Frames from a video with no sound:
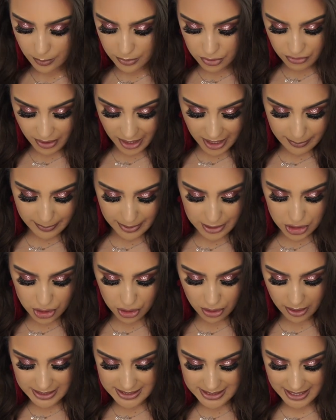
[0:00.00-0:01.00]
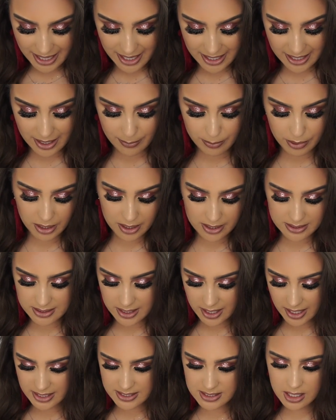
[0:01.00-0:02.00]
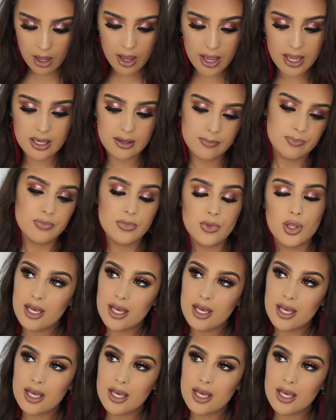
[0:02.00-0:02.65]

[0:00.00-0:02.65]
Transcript: I would recommend you guys getting it because it's like